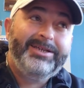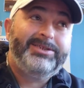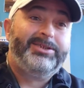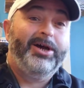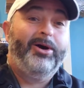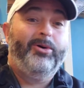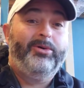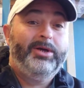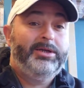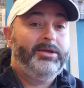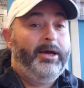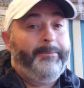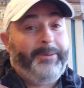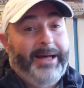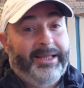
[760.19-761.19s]

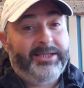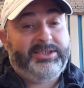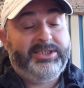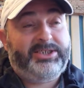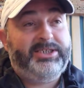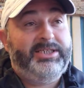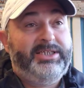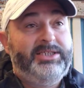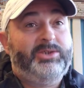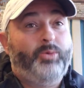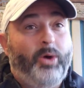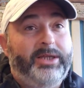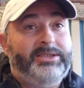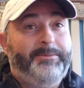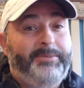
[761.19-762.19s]
So a politician needs
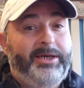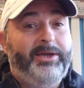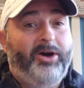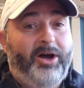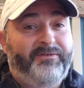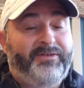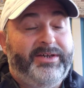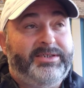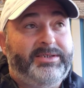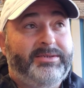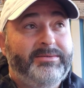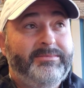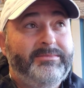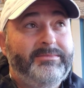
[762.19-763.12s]
what to be in office?